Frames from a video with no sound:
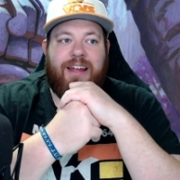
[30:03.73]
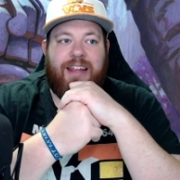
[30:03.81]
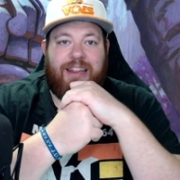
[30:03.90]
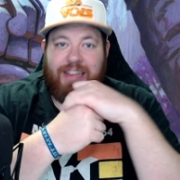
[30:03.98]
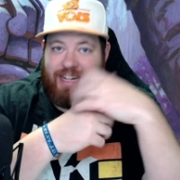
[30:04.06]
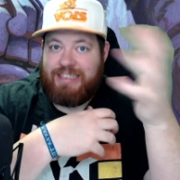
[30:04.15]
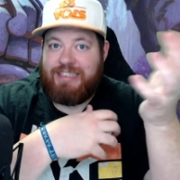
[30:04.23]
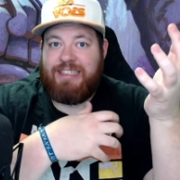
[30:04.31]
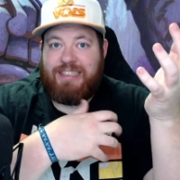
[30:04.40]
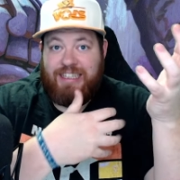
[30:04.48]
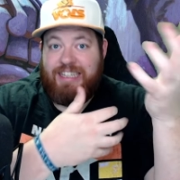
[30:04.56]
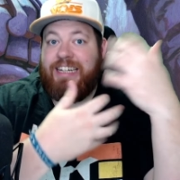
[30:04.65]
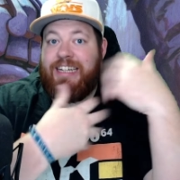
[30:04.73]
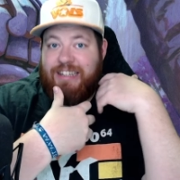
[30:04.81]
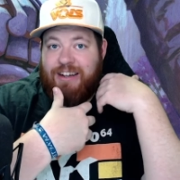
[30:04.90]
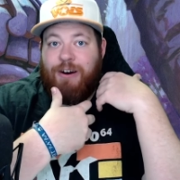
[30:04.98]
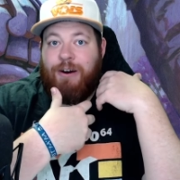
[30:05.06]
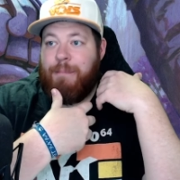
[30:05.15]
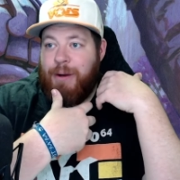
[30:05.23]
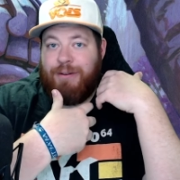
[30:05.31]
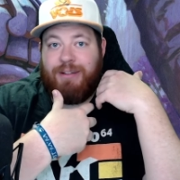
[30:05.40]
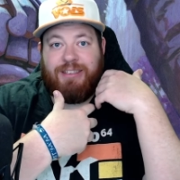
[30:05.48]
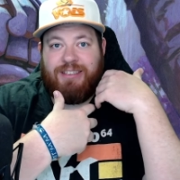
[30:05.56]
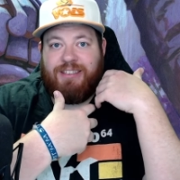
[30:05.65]
Let's get our
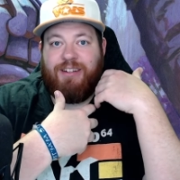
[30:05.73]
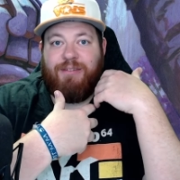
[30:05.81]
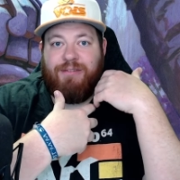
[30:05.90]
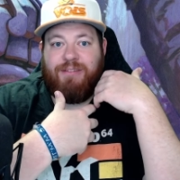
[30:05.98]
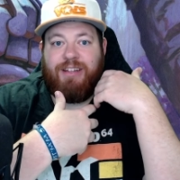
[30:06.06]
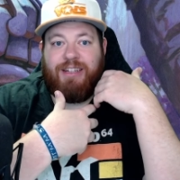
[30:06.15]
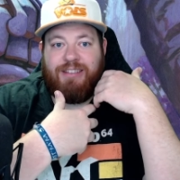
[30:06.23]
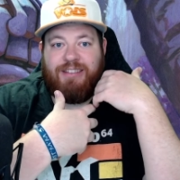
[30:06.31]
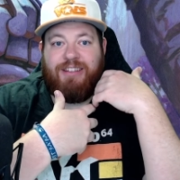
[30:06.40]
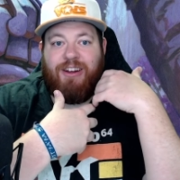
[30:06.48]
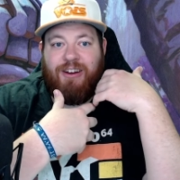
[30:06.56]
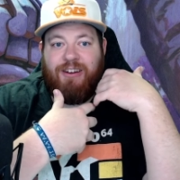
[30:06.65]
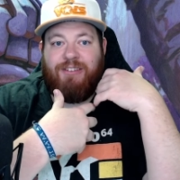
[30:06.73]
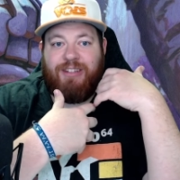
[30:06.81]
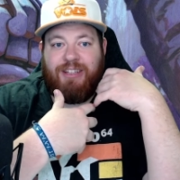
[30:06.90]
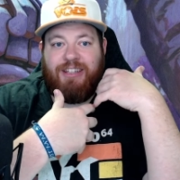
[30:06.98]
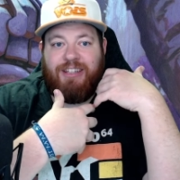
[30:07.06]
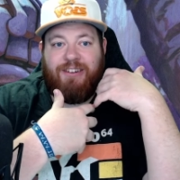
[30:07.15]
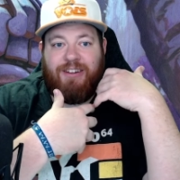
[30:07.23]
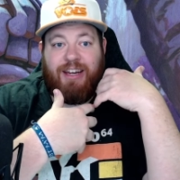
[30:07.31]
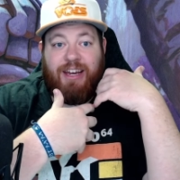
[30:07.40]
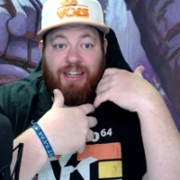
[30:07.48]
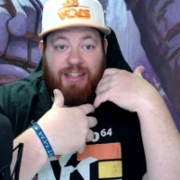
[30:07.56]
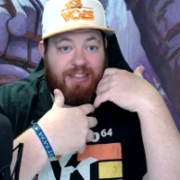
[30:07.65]
opponent's stuff. Let's not, like,
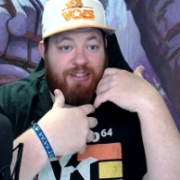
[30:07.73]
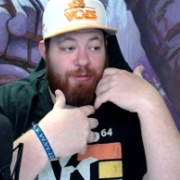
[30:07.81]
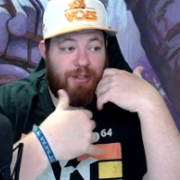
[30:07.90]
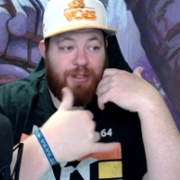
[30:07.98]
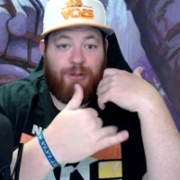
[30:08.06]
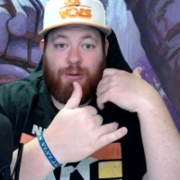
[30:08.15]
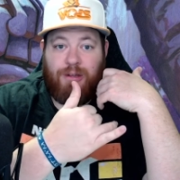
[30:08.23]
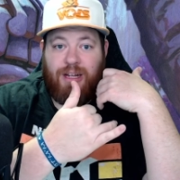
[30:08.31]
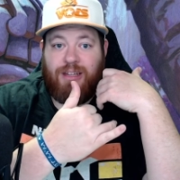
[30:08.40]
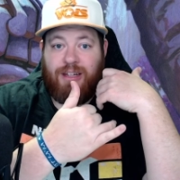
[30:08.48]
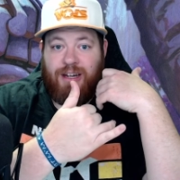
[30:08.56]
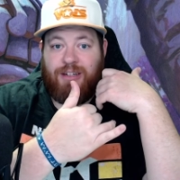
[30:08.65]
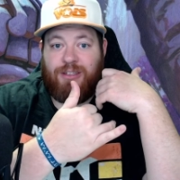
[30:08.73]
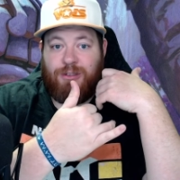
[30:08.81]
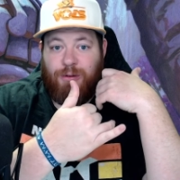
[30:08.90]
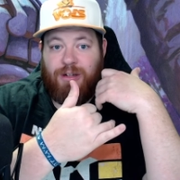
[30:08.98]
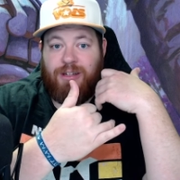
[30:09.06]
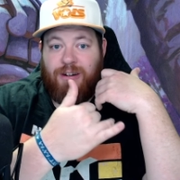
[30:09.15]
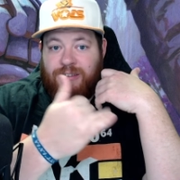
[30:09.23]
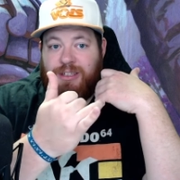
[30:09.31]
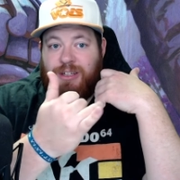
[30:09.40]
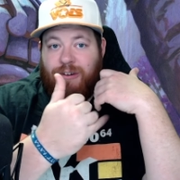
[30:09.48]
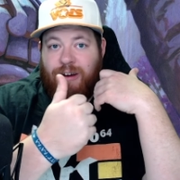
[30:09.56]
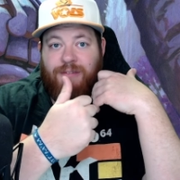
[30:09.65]
hey, that's a really cool thing that got destroyed there. It's in
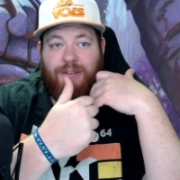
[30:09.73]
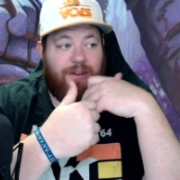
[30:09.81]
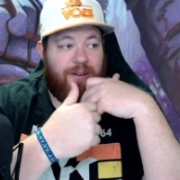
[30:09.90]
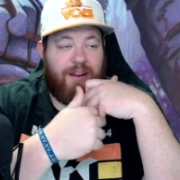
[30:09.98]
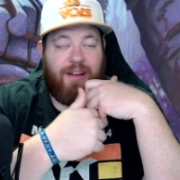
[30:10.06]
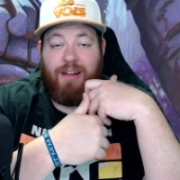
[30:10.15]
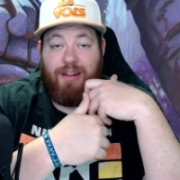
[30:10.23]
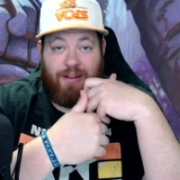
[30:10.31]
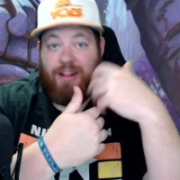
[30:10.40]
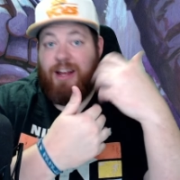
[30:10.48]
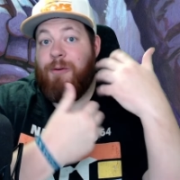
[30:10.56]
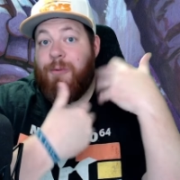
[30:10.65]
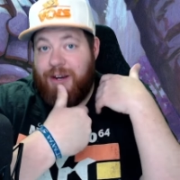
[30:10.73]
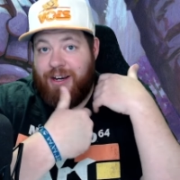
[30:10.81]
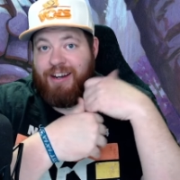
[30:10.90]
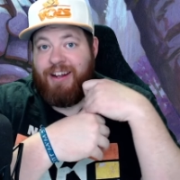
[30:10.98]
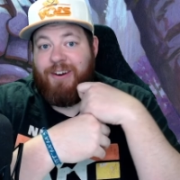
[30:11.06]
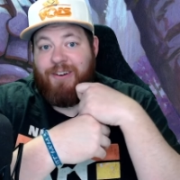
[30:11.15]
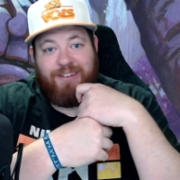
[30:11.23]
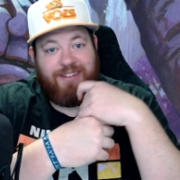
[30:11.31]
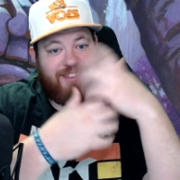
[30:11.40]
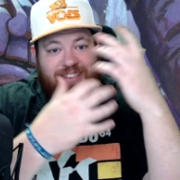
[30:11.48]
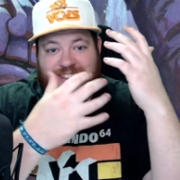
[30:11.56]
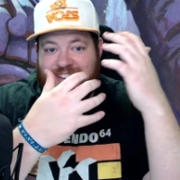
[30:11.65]
your graveyard. Well, I want it now.
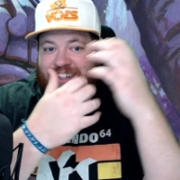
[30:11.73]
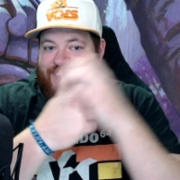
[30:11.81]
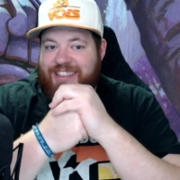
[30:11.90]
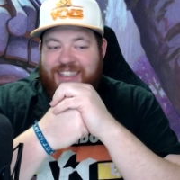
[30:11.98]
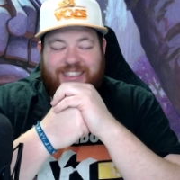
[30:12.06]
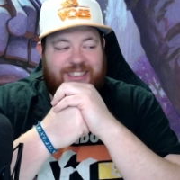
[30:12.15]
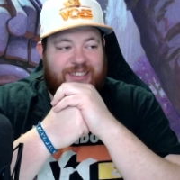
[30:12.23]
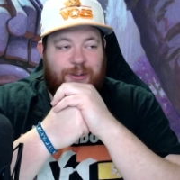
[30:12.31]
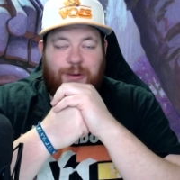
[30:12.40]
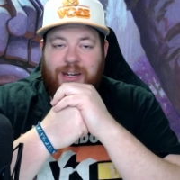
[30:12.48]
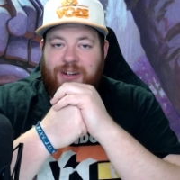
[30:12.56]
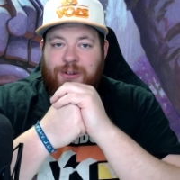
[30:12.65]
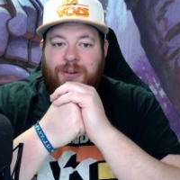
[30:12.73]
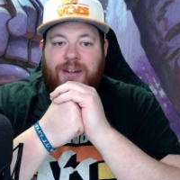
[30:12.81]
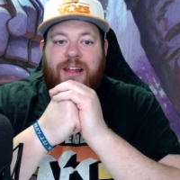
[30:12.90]
And so, like, that's just a way to do it.